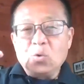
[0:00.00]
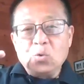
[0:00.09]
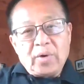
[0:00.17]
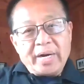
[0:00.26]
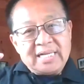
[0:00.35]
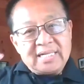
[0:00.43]

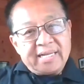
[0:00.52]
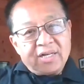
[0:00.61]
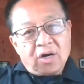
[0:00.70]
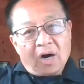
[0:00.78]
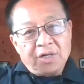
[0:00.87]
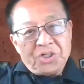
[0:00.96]
Raising
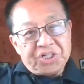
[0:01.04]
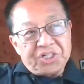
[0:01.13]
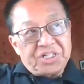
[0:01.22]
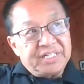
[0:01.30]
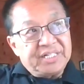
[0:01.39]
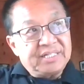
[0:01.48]

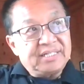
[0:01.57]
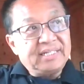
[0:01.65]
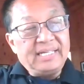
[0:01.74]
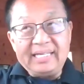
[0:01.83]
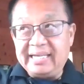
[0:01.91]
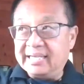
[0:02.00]
consciousness
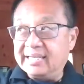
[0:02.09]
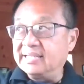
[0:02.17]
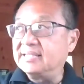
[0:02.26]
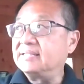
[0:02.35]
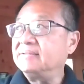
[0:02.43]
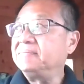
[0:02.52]

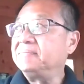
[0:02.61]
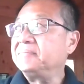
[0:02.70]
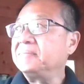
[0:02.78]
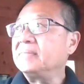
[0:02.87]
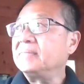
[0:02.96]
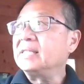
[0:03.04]
is,
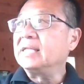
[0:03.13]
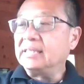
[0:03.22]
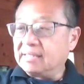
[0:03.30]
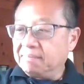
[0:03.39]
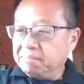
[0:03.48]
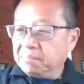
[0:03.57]

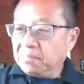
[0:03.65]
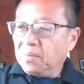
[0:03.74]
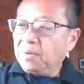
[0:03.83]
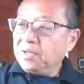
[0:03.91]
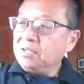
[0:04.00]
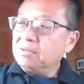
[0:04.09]
the
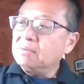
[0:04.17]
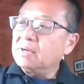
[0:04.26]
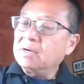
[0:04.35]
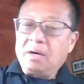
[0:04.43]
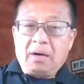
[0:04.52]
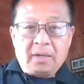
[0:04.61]
more you are
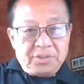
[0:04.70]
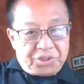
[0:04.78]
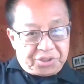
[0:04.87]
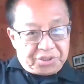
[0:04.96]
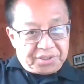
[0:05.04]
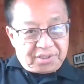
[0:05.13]

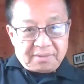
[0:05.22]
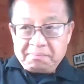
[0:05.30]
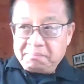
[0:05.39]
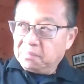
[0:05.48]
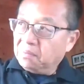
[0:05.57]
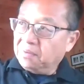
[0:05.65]
conscious, the
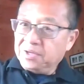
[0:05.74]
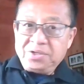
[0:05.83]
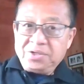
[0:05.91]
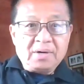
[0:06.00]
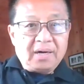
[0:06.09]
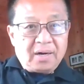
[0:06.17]
more
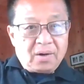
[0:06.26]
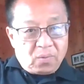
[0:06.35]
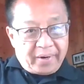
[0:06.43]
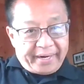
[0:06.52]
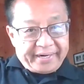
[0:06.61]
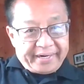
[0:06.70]
you are
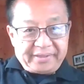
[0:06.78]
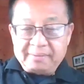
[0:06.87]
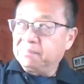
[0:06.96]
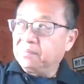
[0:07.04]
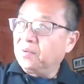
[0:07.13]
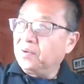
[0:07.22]
aware, the
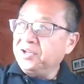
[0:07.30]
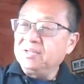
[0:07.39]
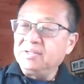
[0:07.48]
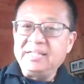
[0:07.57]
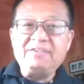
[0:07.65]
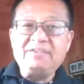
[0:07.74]
more you
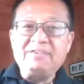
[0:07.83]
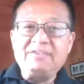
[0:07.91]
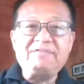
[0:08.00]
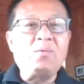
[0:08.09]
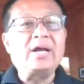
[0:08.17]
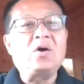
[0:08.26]
live
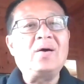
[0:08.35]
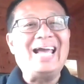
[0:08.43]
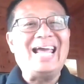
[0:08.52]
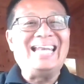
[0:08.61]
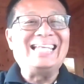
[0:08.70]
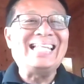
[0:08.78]
a what I
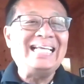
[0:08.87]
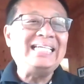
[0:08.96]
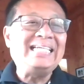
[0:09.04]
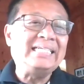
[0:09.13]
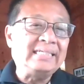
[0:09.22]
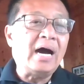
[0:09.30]
call
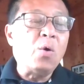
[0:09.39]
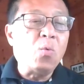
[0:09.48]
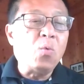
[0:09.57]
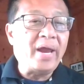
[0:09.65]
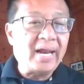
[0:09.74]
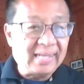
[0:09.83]
enlightened,
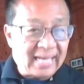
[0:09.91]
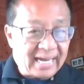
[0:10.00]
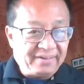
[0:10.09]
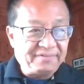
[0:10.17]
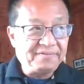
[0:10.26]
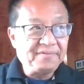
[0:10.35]
aware
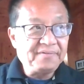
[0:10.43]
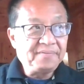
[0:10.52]
life,